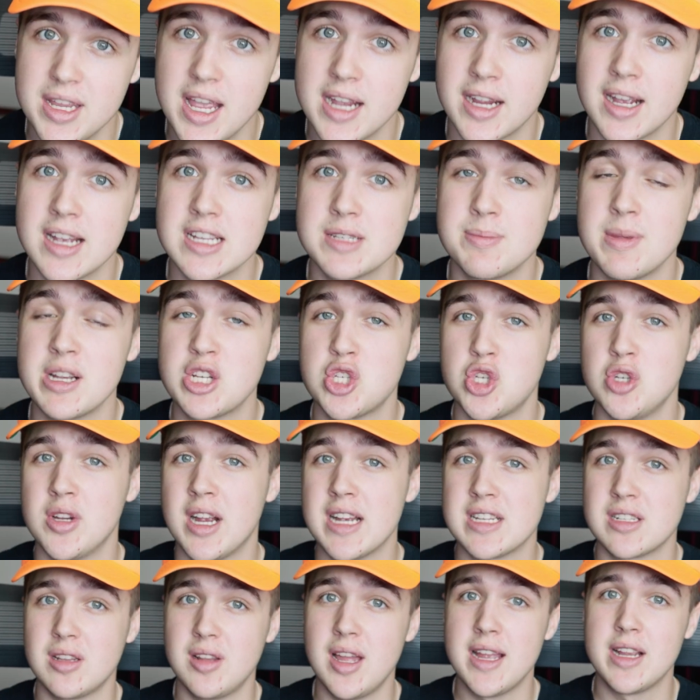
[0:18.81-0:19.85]
yeah guys, make sure you
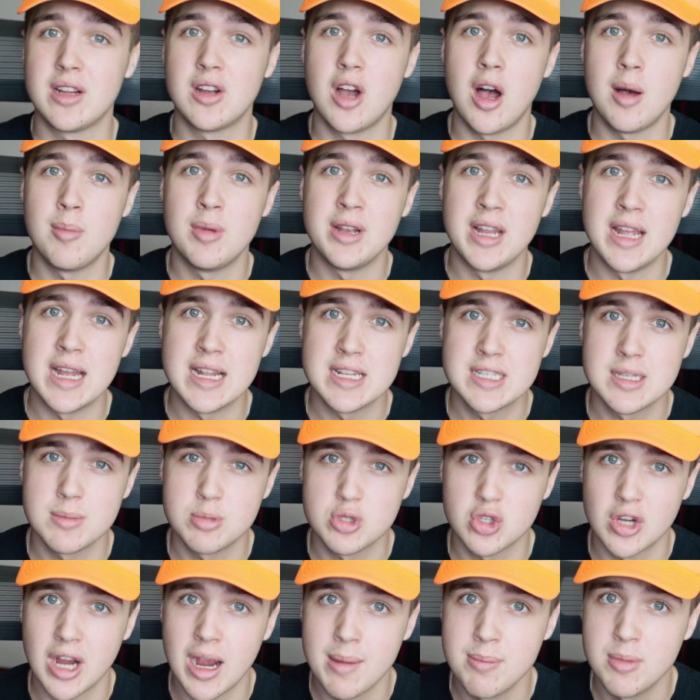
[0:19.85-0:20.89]
guys like, comment, and
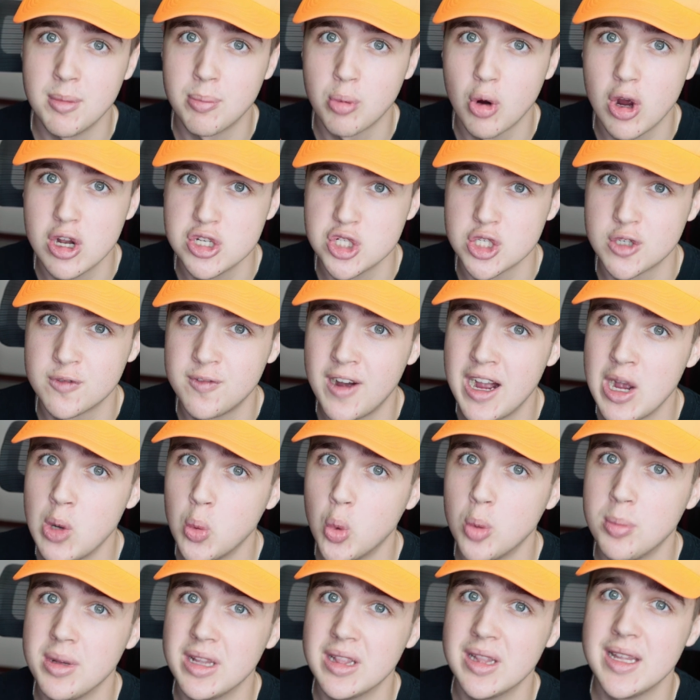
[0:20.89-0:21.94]
subscribe. The project file
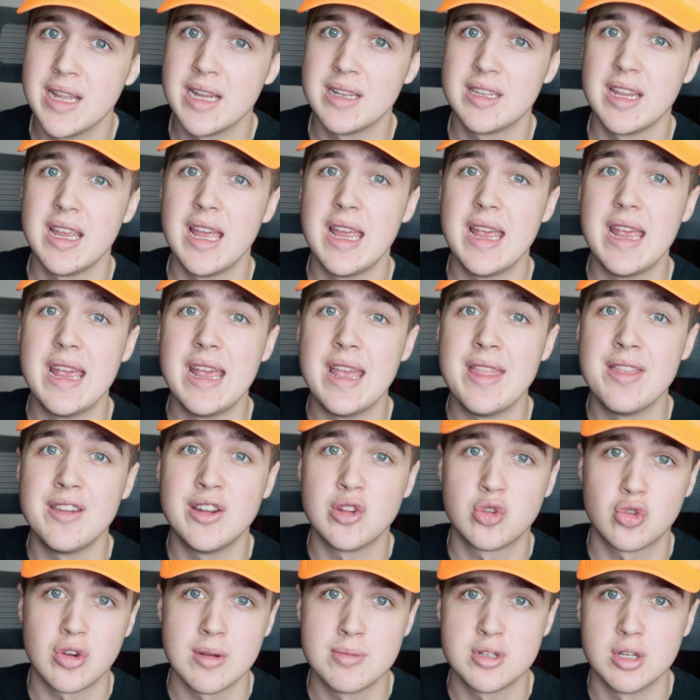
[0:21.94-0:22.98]
will be linked in the
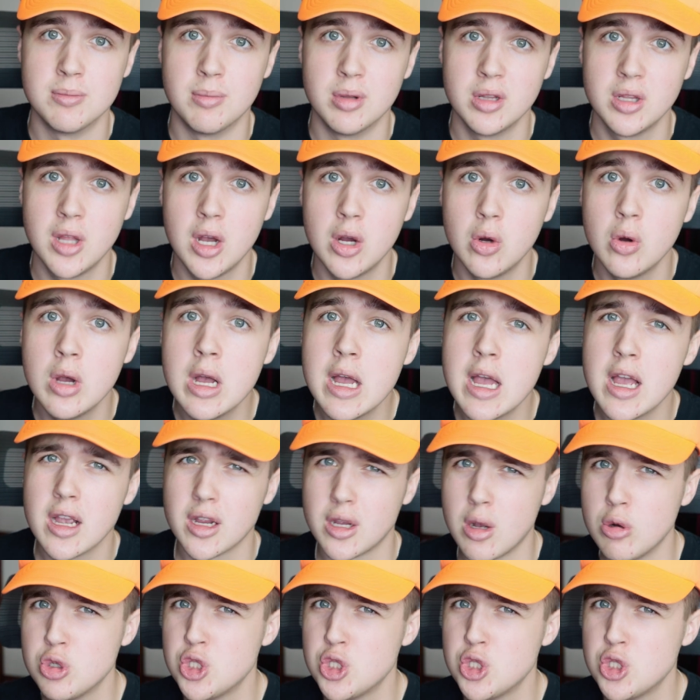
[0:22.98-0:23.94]
description below. Go